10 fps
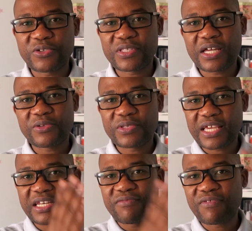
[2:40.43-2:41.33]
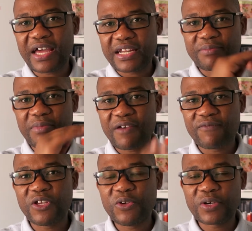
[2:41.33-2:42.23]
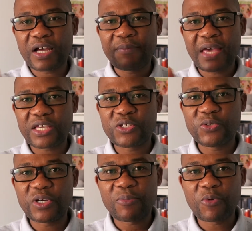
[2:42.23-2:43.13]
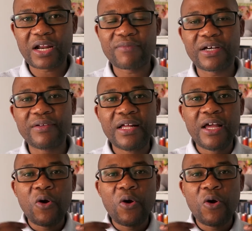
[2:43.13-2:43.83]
You start to say divided by VLOOKUP, XLOOKUP, whatever.